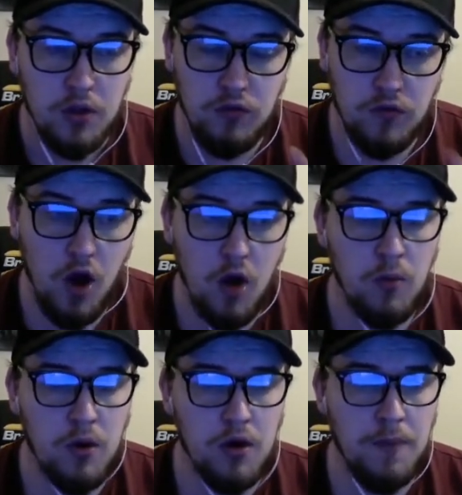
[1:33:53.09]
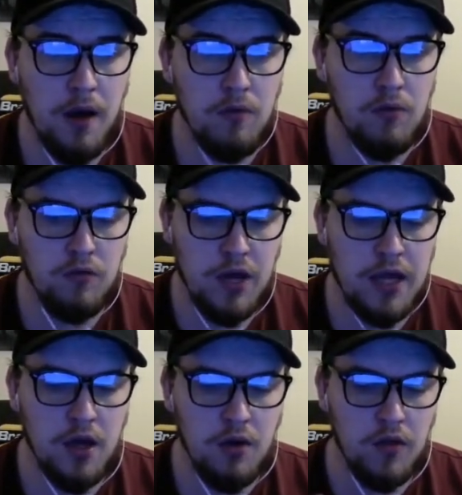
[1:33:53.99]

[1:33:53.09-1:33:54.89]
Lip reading: You've got to worry about Rodrigo,